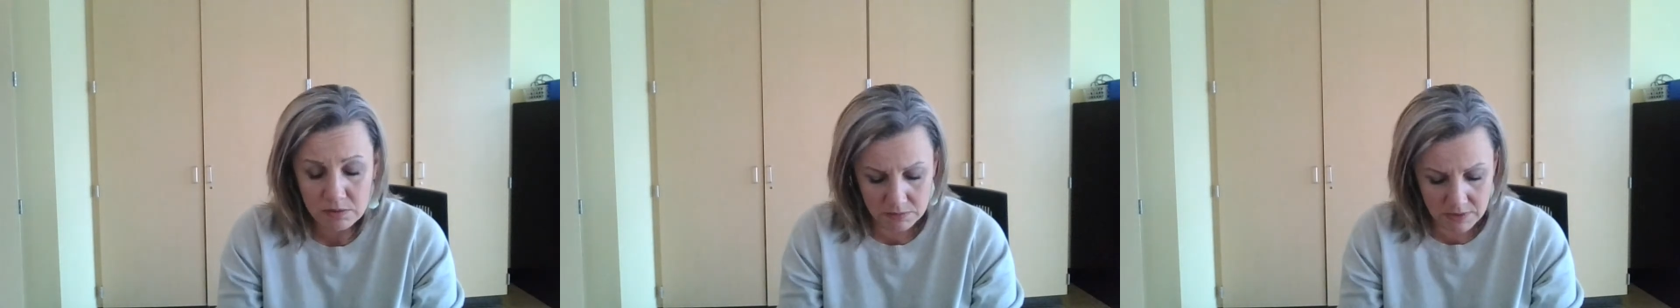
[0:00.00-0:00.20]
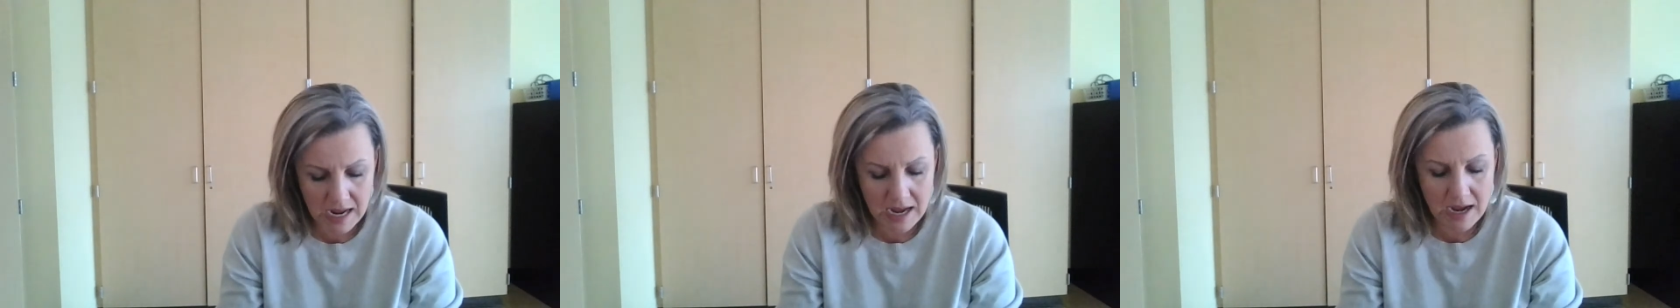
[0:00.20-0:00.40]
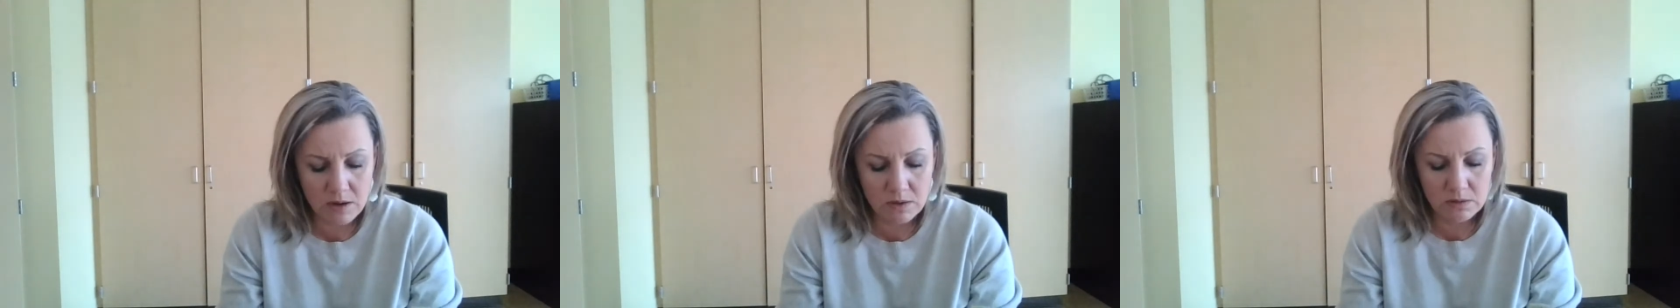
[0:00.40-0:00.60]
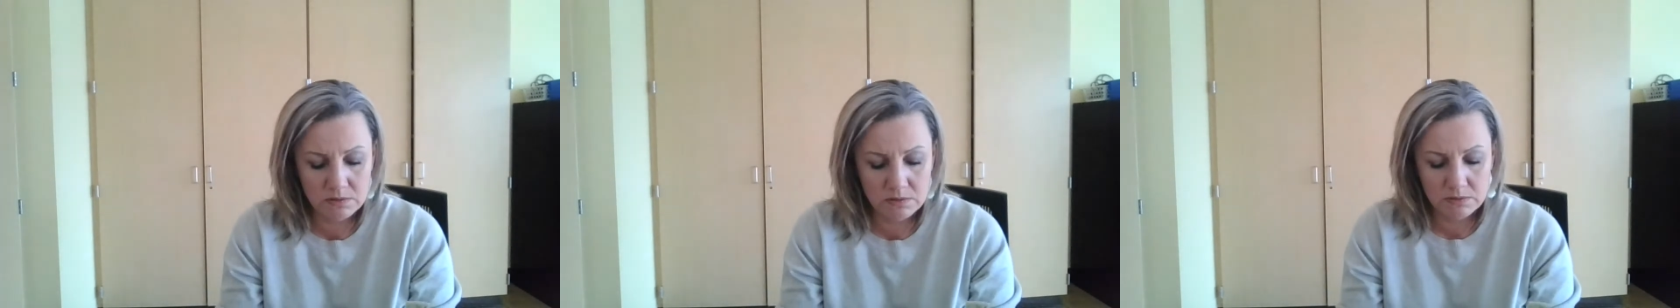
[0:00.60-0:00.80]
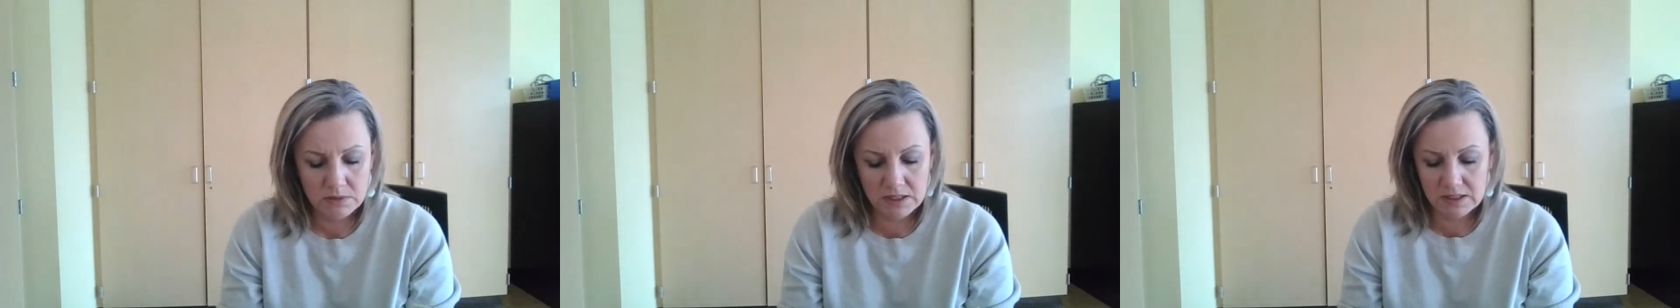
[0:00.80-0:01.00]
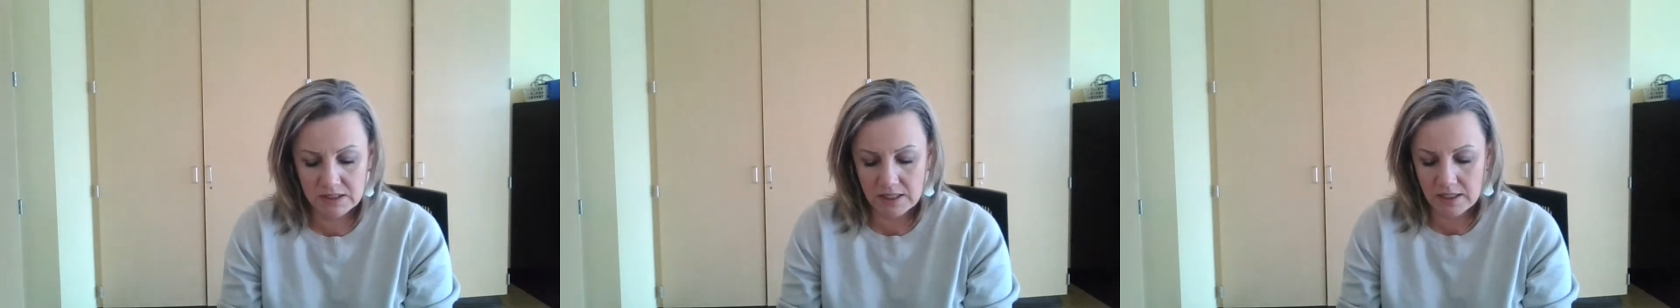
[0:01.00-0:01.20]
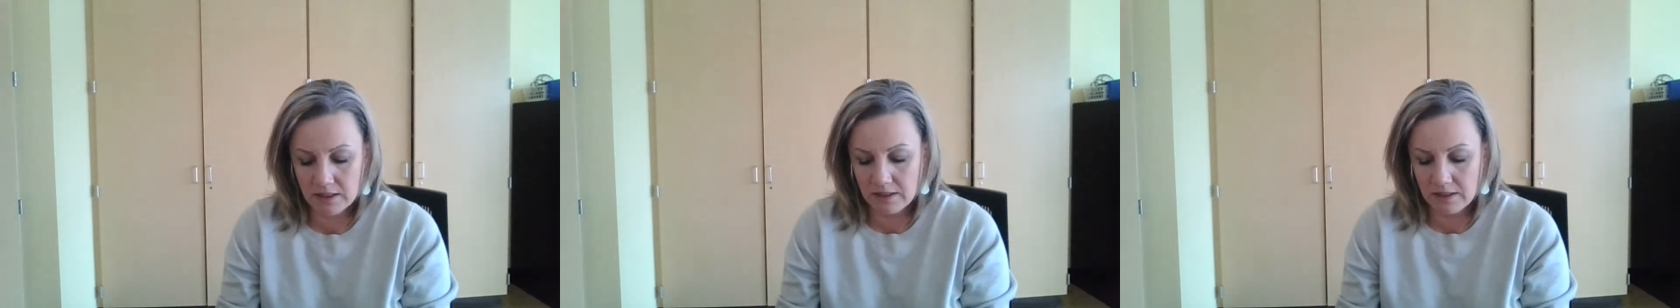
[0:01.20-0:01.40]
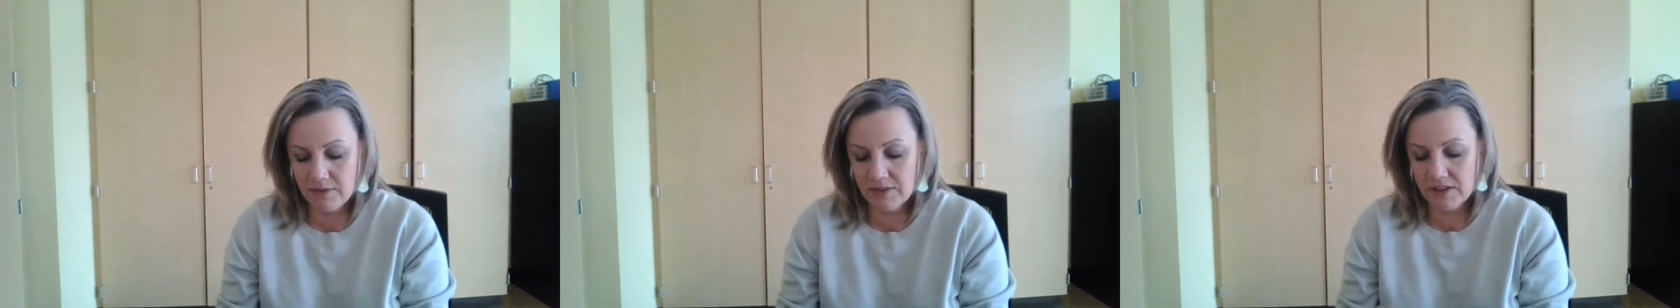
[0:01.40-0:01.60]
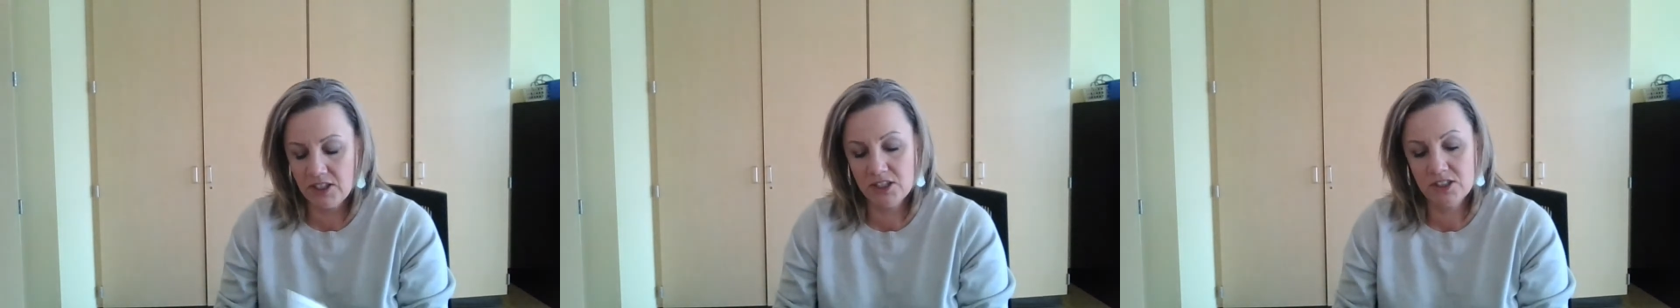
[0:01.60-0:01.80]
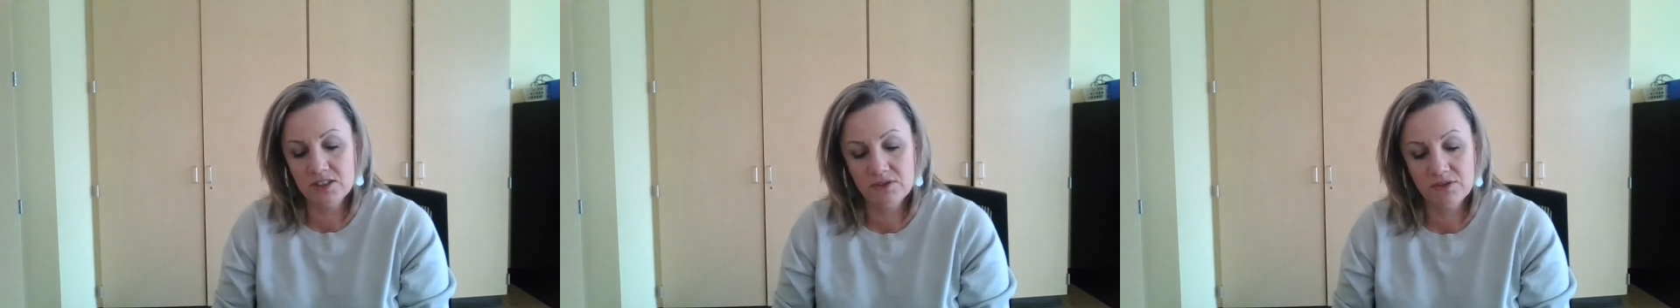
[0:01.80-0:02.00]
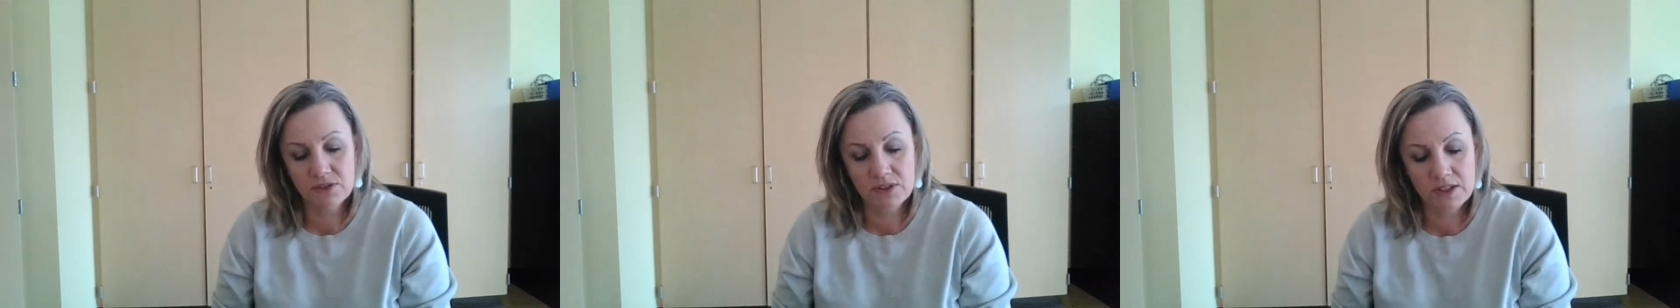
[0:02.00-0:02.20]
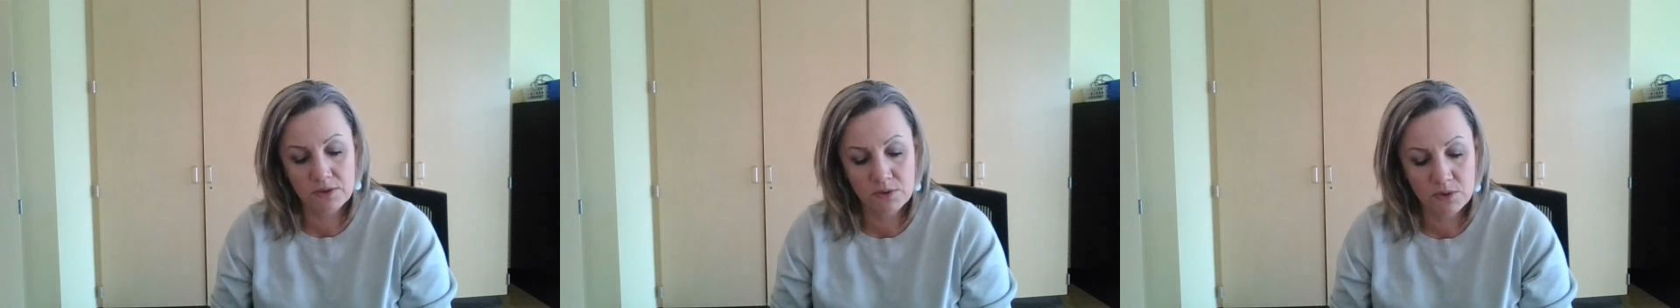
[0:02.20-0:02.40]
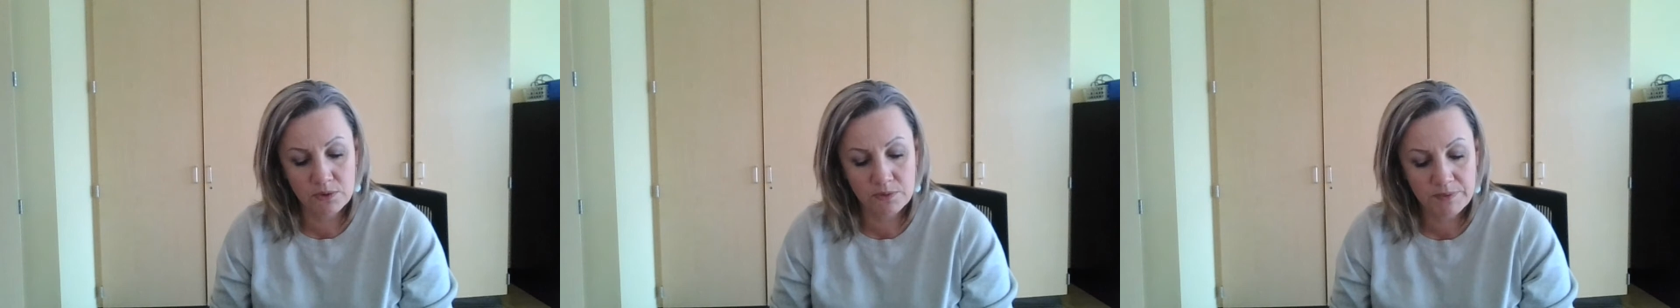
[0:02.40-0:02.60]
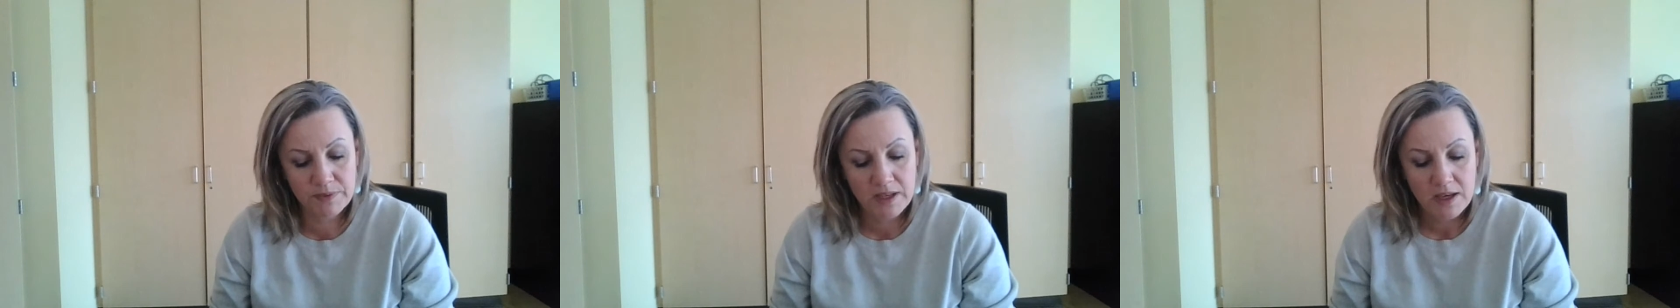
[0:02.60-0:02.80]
Now, he said, leaving the kitchen for their room.